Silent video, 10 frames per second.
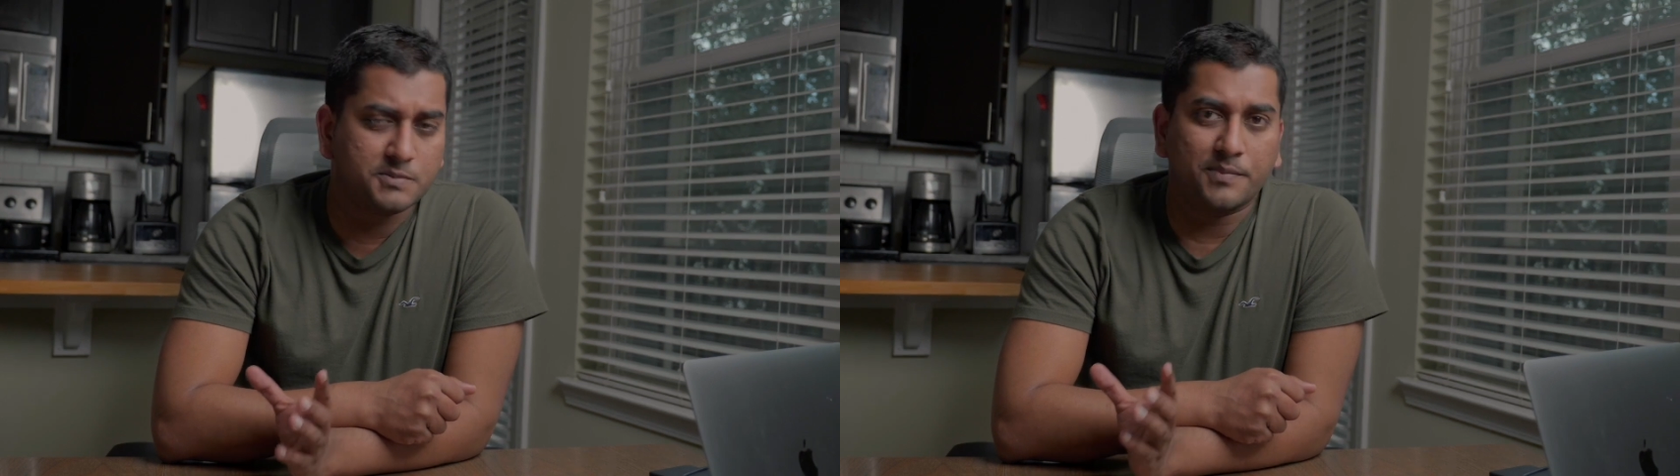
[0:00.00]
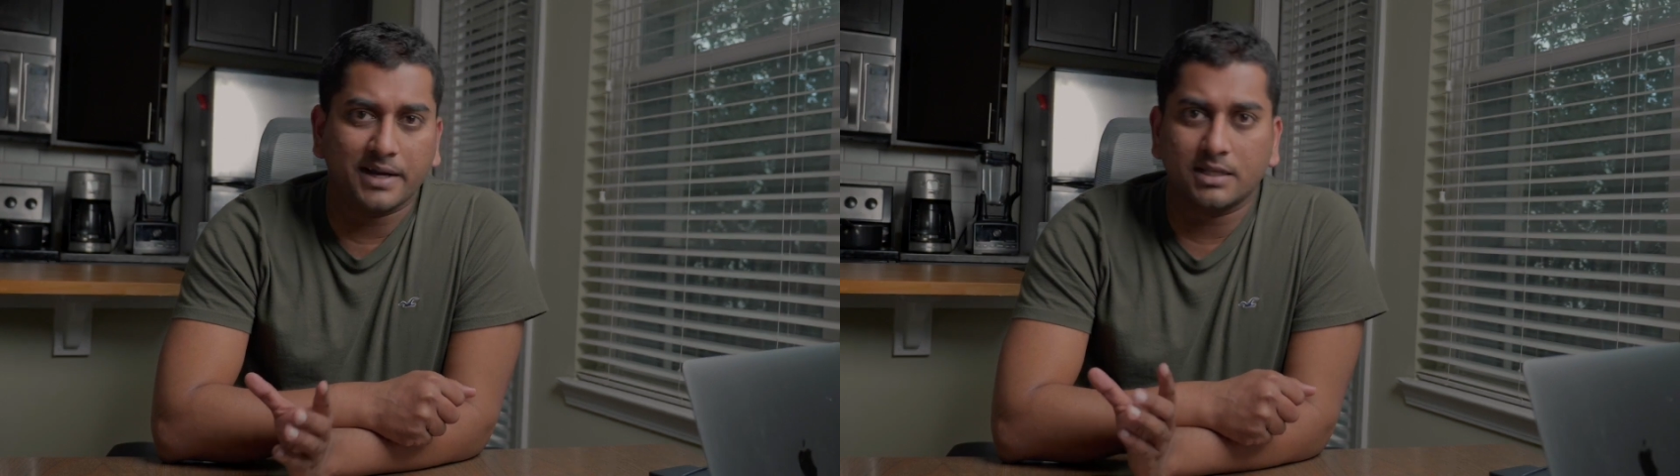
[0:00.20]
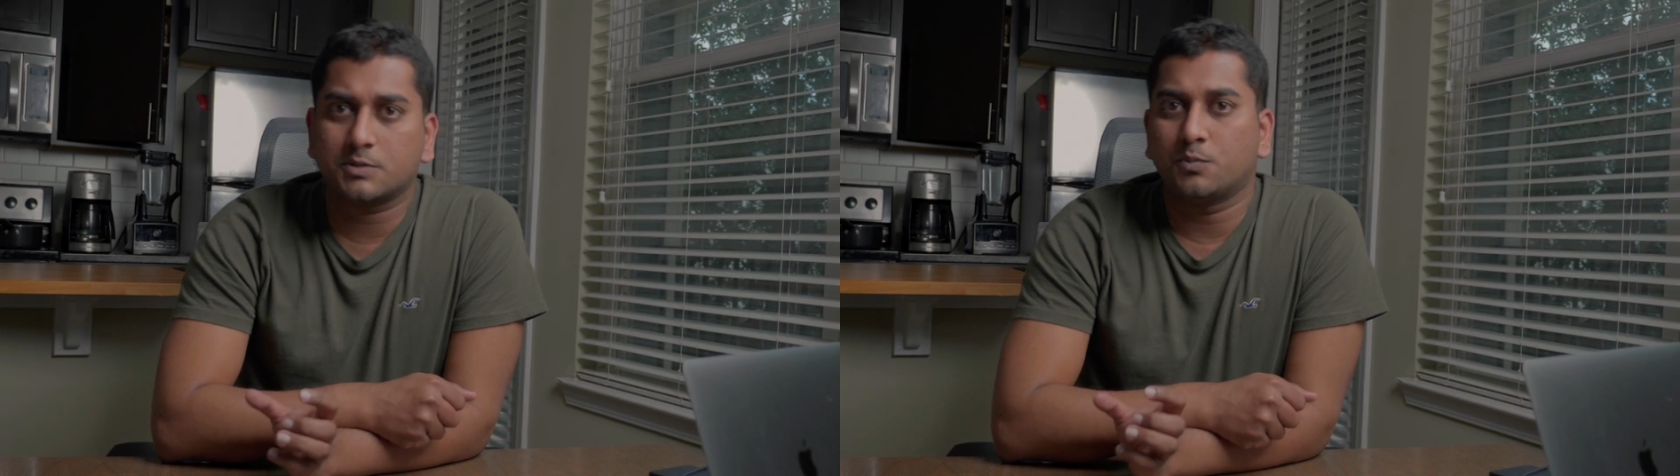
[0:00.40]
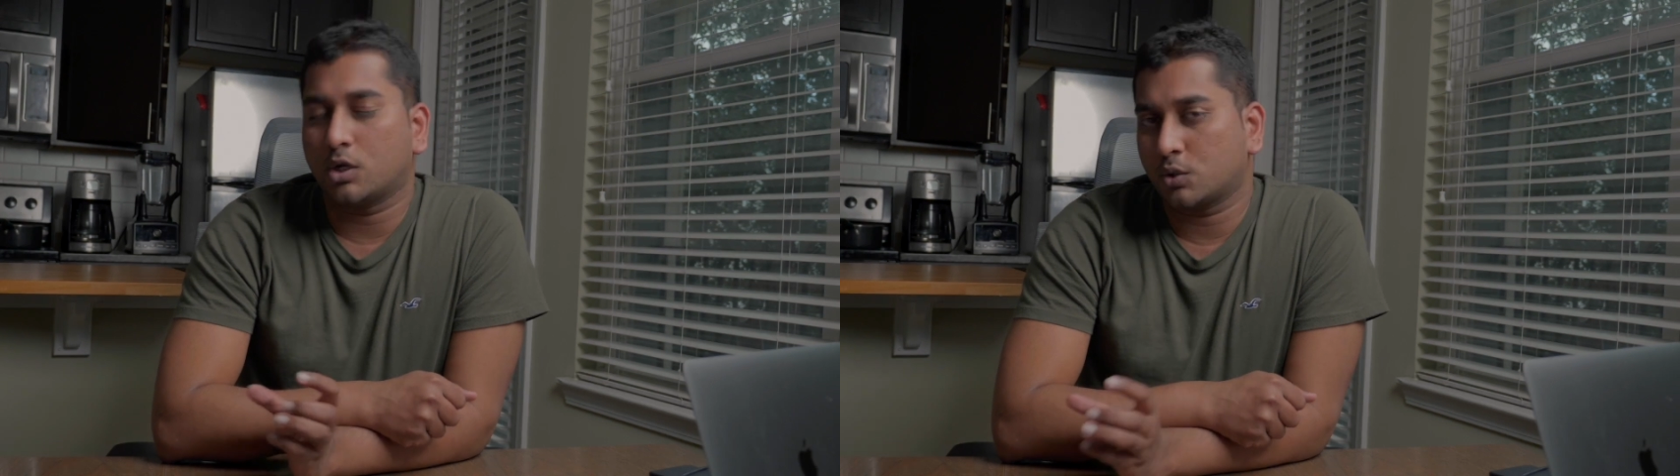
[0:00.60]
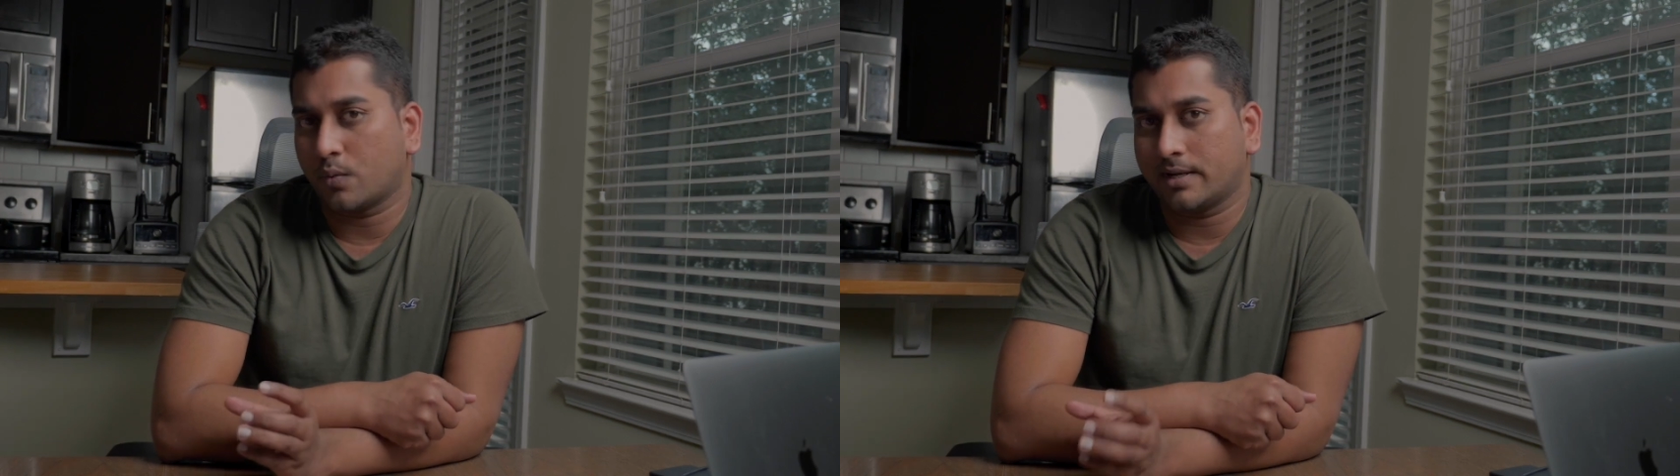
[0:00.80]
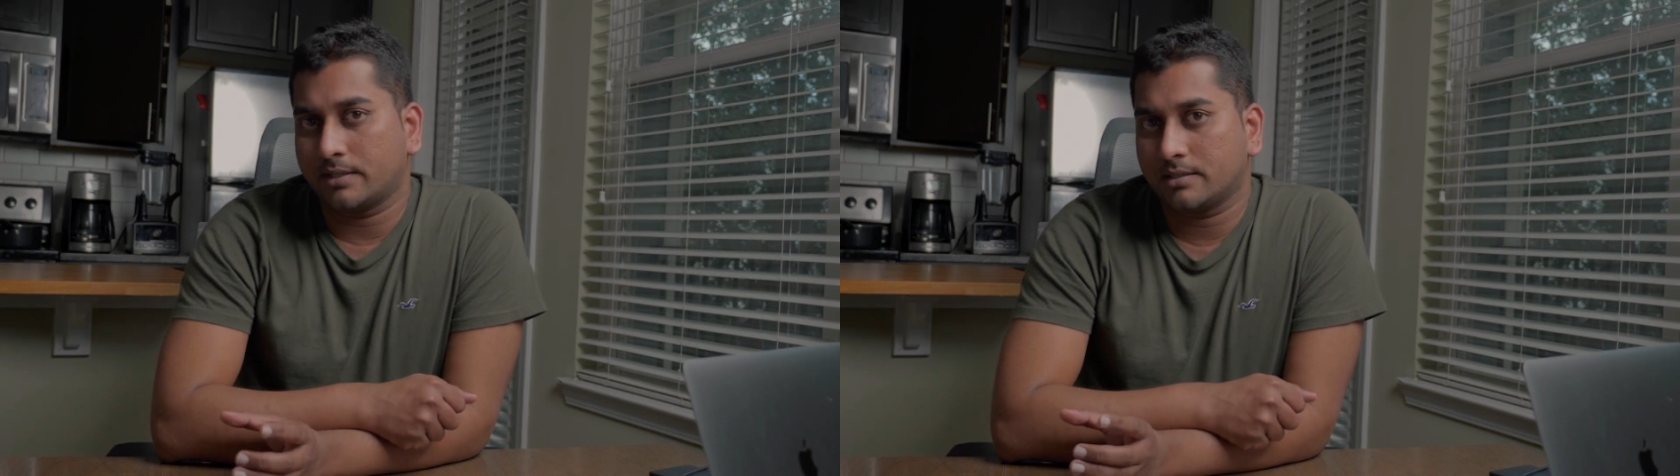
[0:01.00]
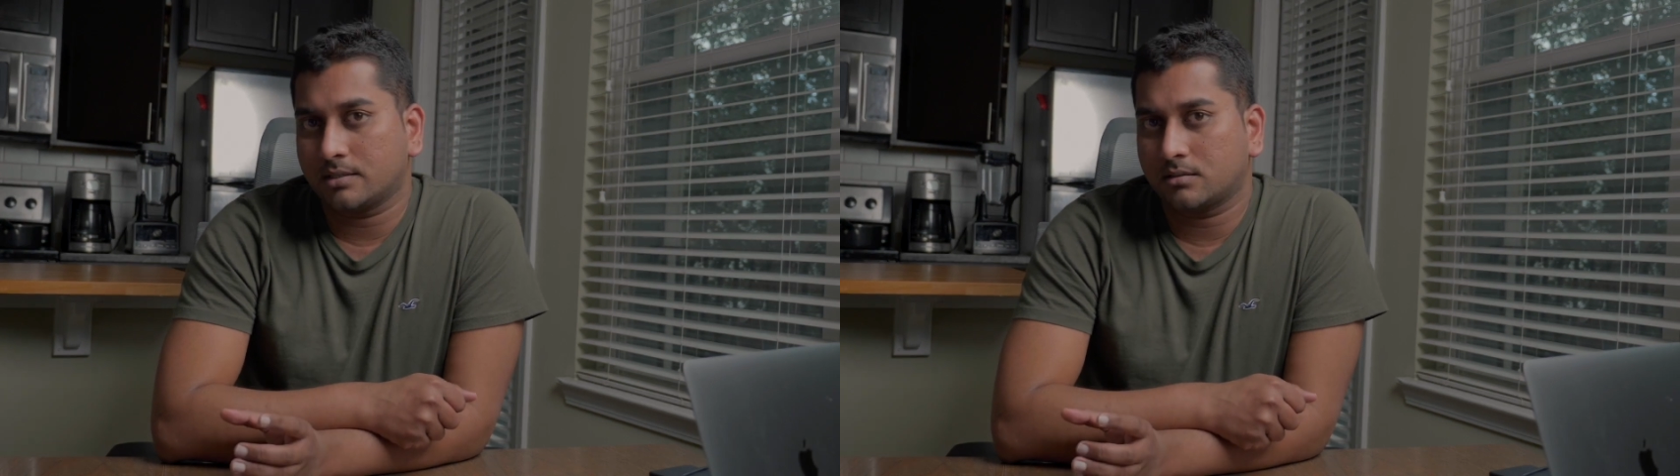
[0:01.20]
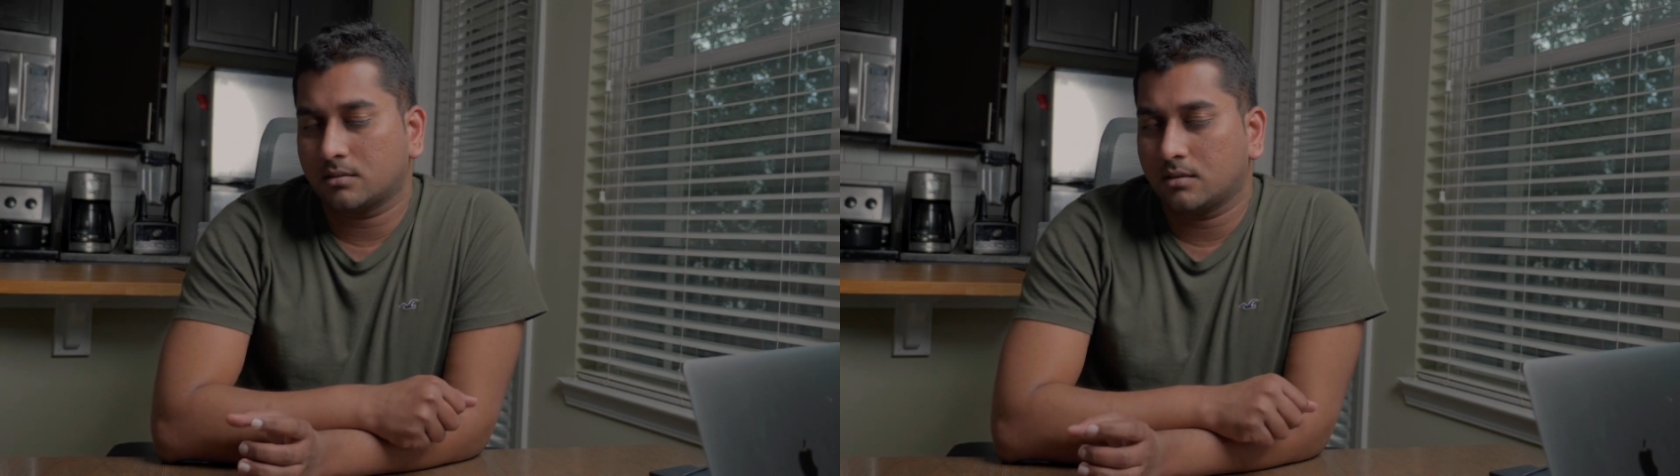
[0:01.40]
buy in small quantities.